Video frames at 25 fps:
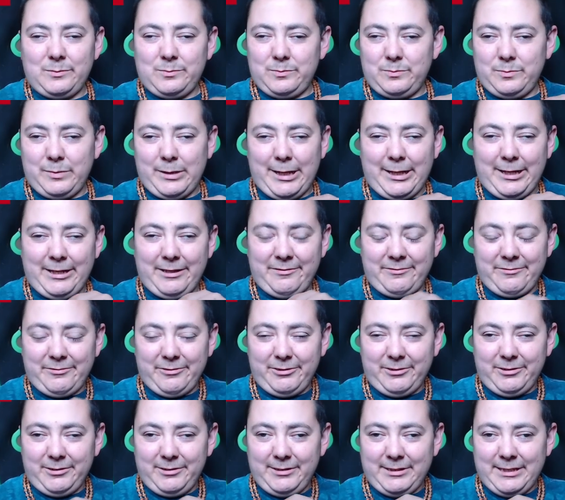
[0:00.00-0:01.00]
pay in
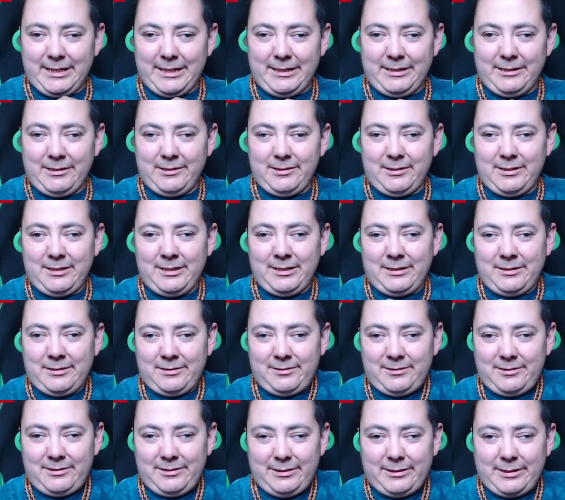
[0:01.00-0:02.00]
full, then,
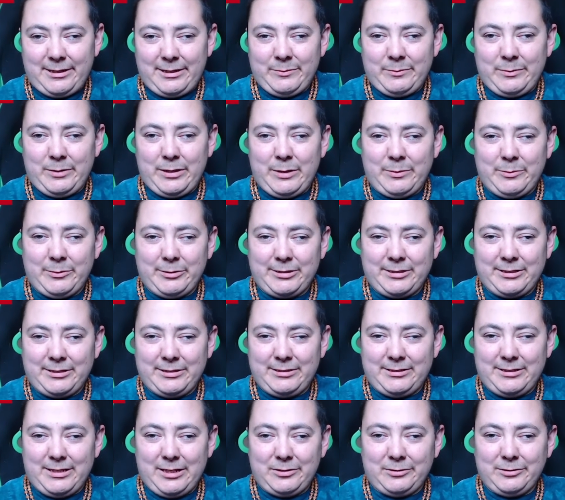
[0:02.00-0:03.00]
and you can be able to
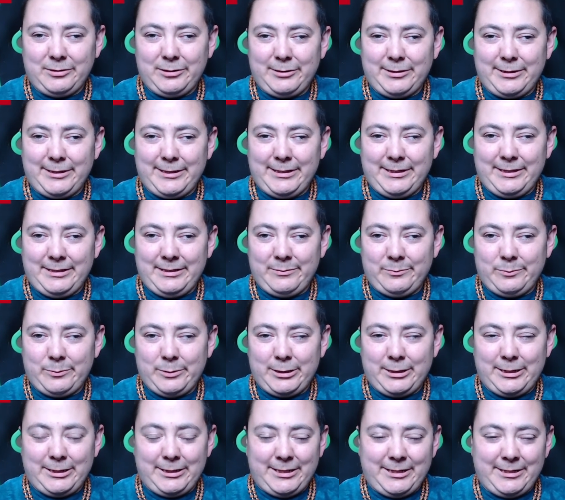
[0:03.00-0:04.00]
download it and
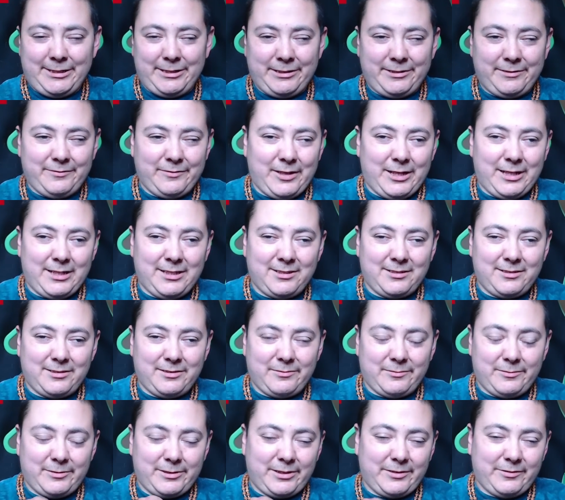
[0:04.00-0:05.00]
put it on your device and
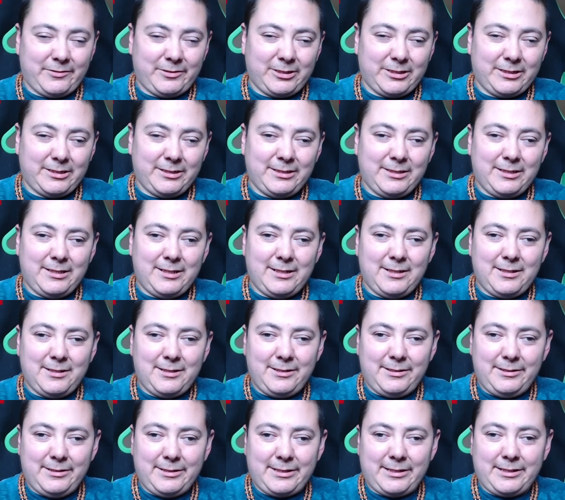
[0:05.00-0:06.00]
whatever,
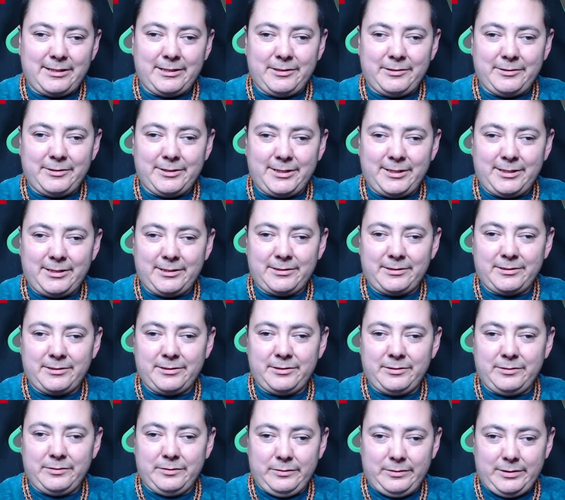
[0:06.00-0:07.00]
you can go here
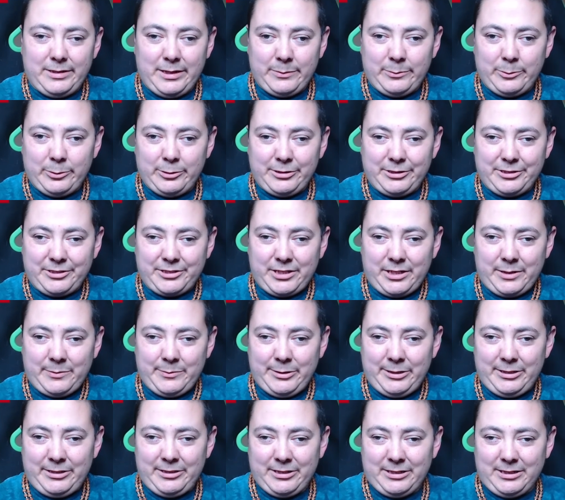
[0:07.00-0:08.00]
to
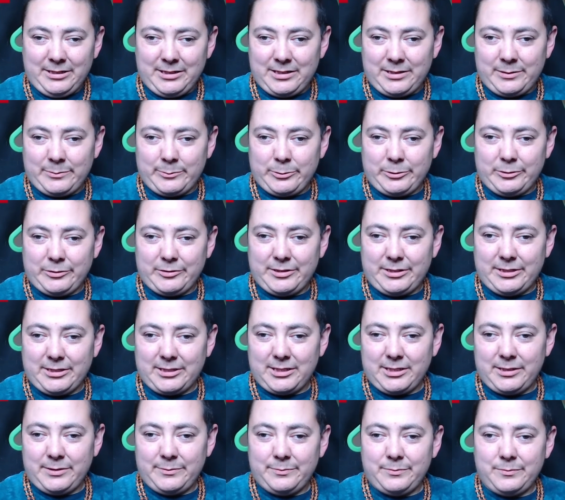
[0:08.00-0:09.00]

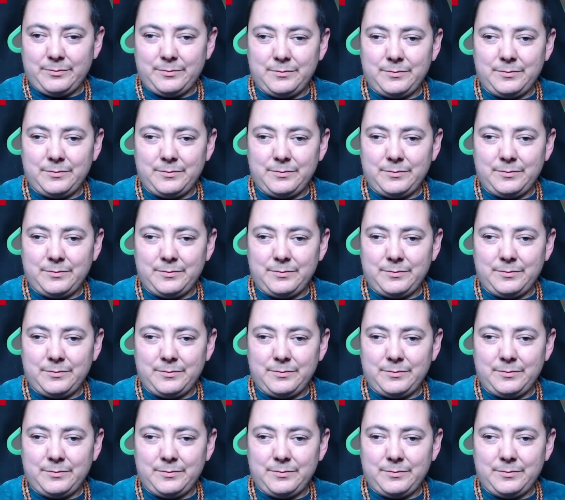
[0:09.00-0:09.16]
gebotheshaman.gumroad.com.